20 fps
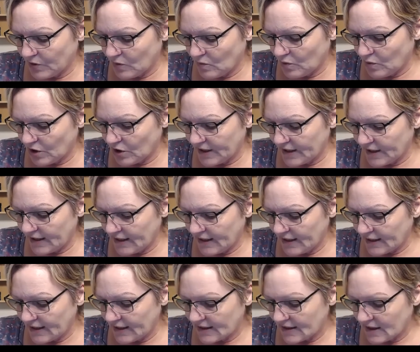wood,
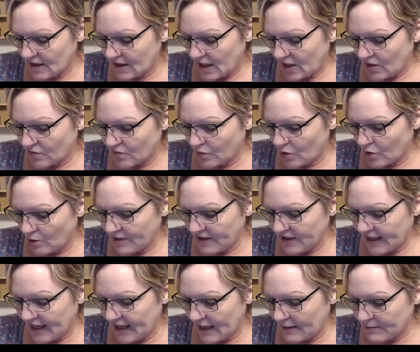Roman
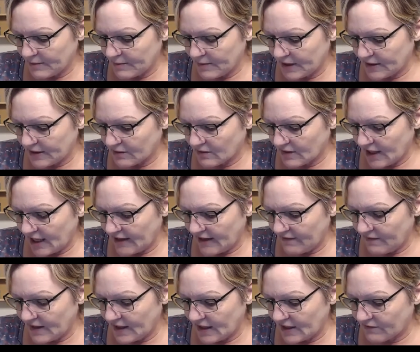chamomile,
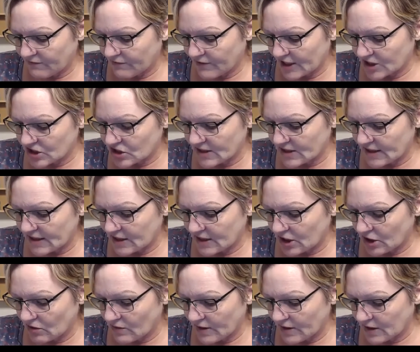and then fractionated
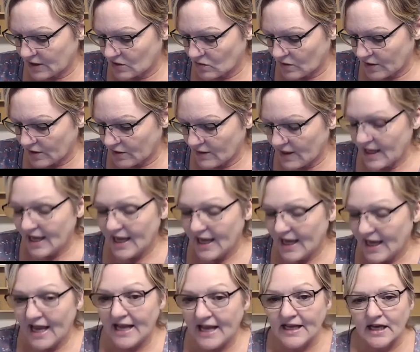coconut oil.
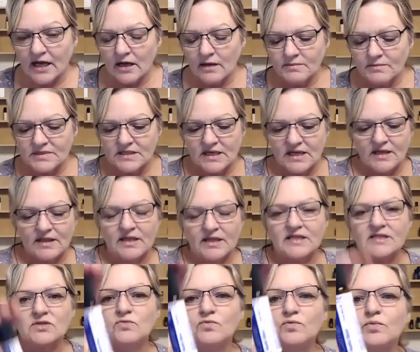And it comes in
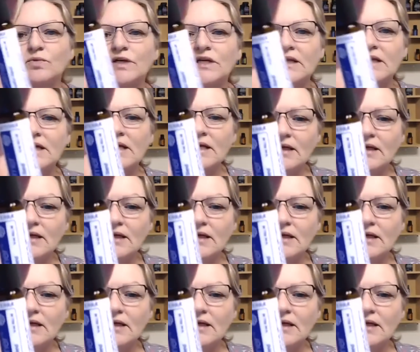this really